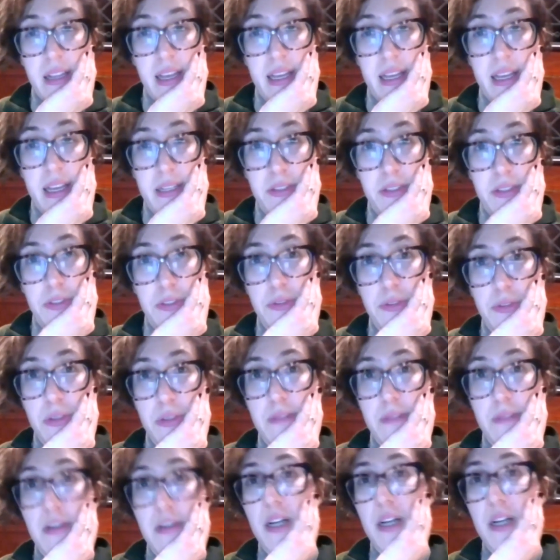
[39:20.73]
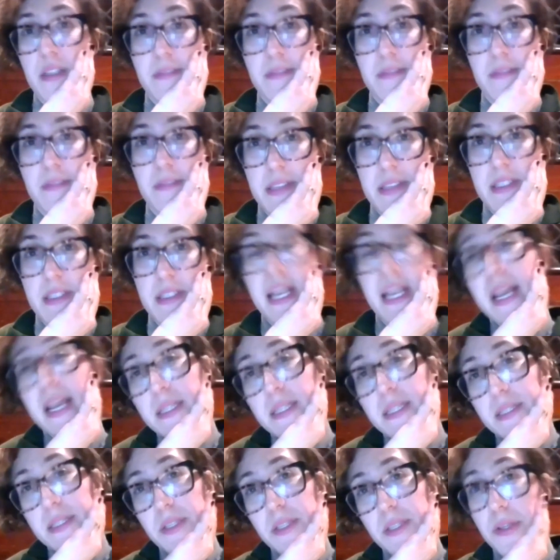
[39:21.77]
and sort of all of these
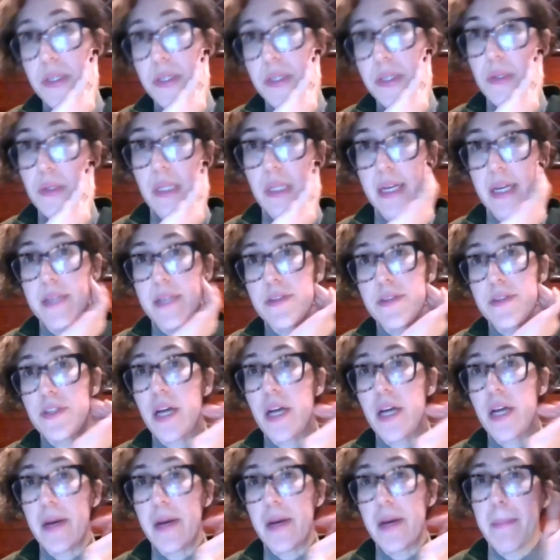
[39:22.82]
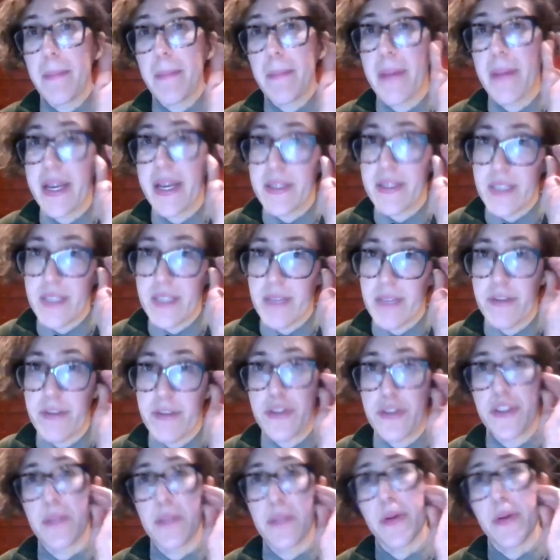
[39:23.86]
tactics that are utilized um, by
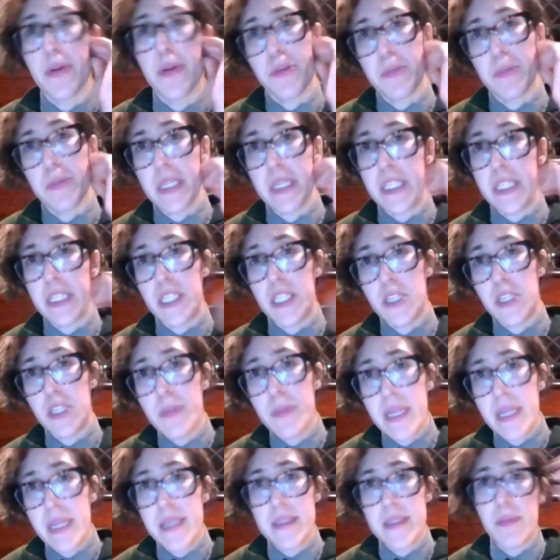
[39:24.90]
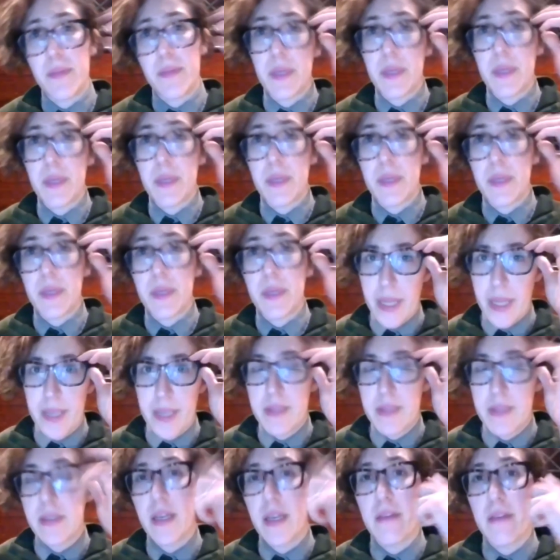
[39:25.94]
enslavers to both really dehumanize the people who they
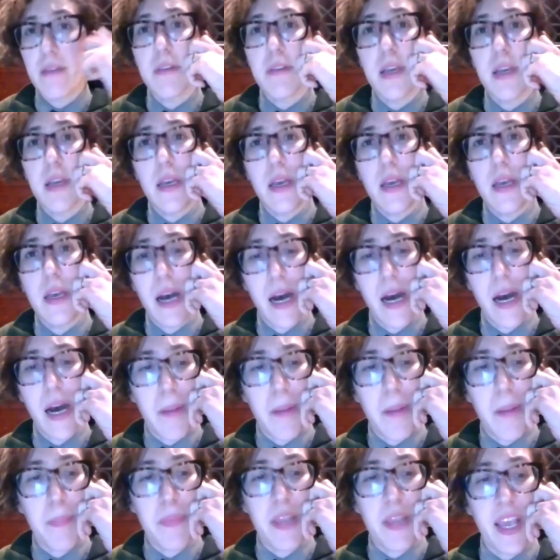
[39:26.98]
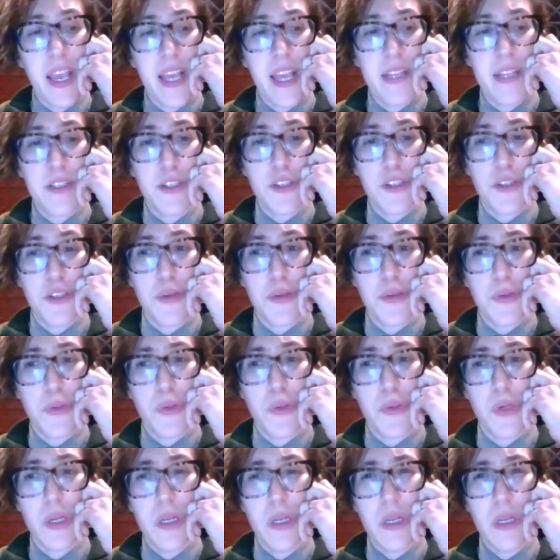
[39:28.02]
enslave um, and
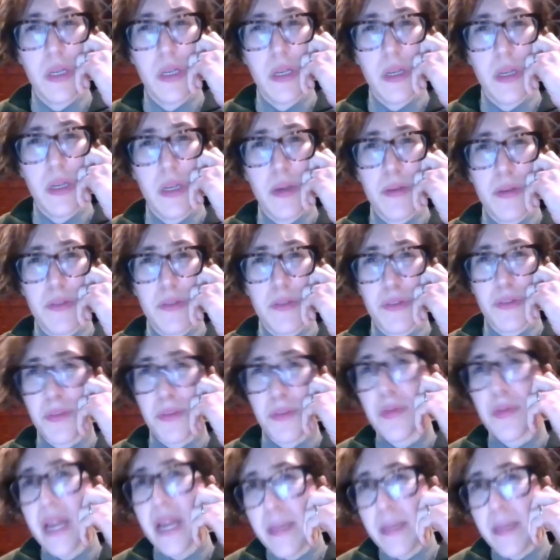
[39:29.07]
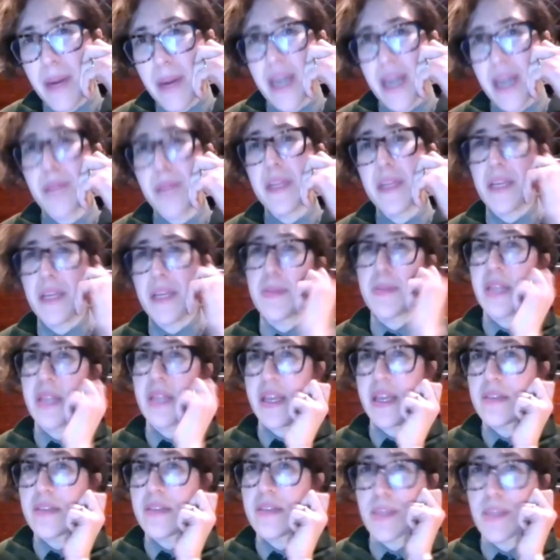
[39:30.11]
to sort of prey upon and
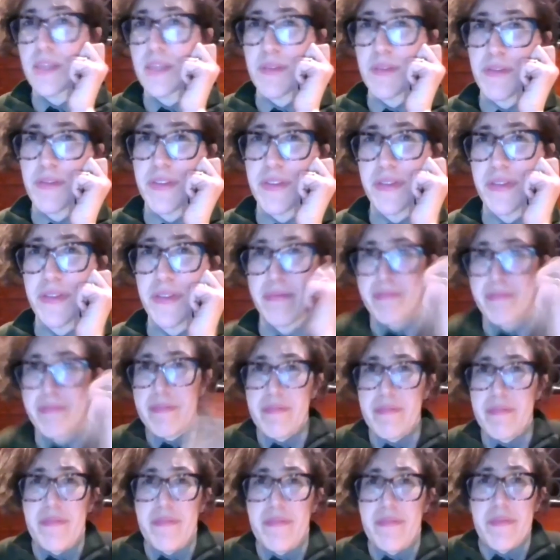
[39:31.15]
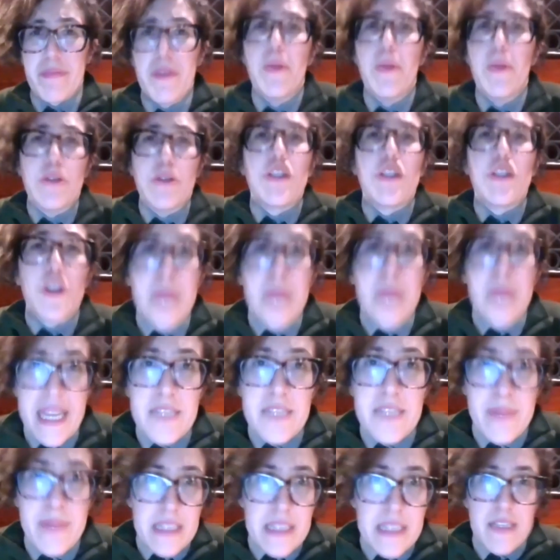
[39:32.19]
manipulate some of the most human
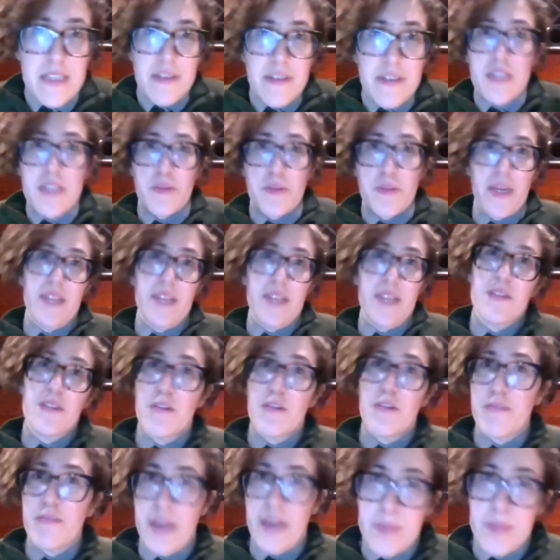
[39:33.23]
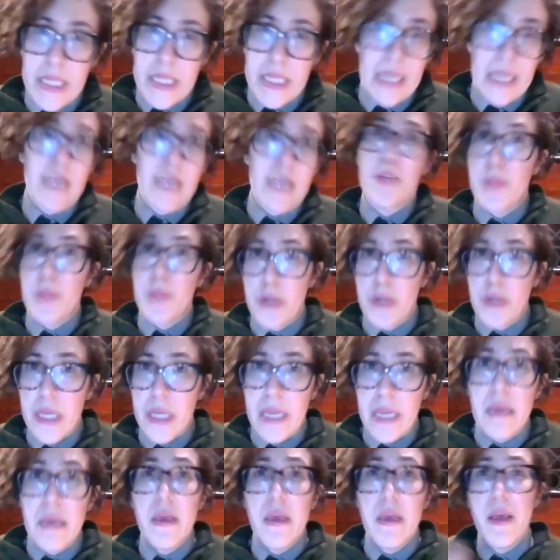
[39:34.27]
aspects of us, right? So family,
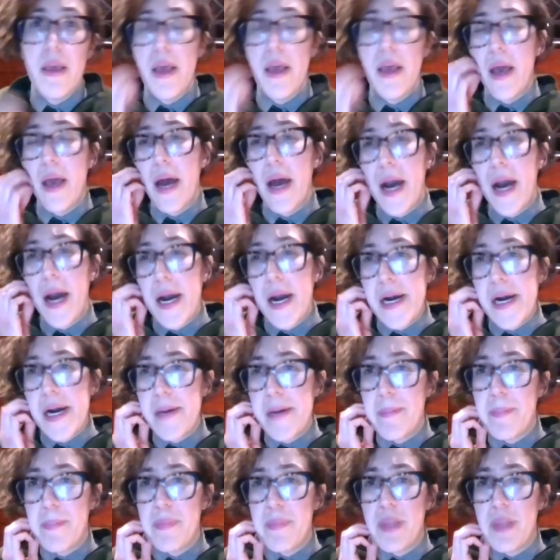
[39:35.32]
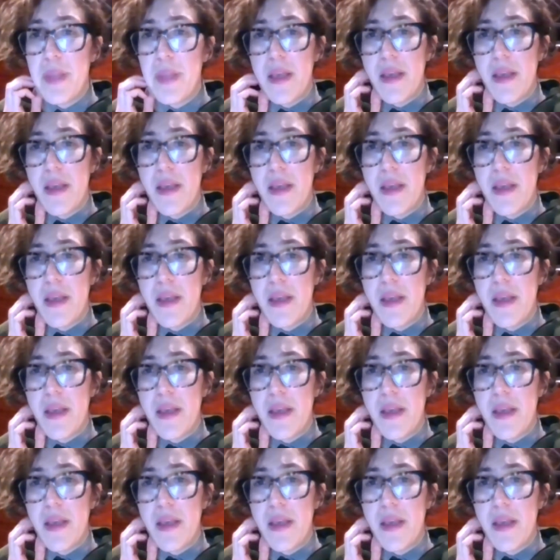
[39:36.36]
community. Um,